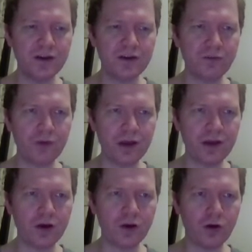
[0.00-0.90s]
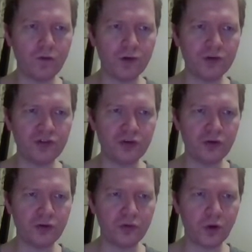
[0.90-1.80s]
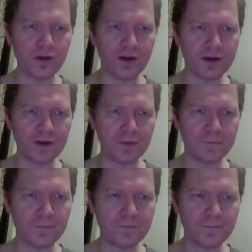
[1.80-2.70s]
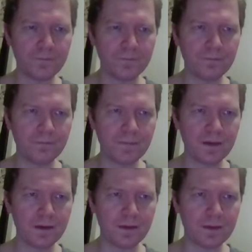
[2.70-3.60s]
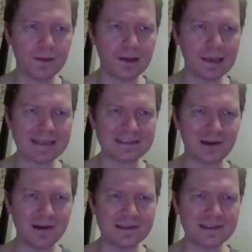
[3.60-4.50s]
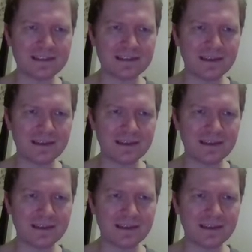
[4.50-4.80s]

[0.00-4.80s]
we go over to Warlock. Class cards.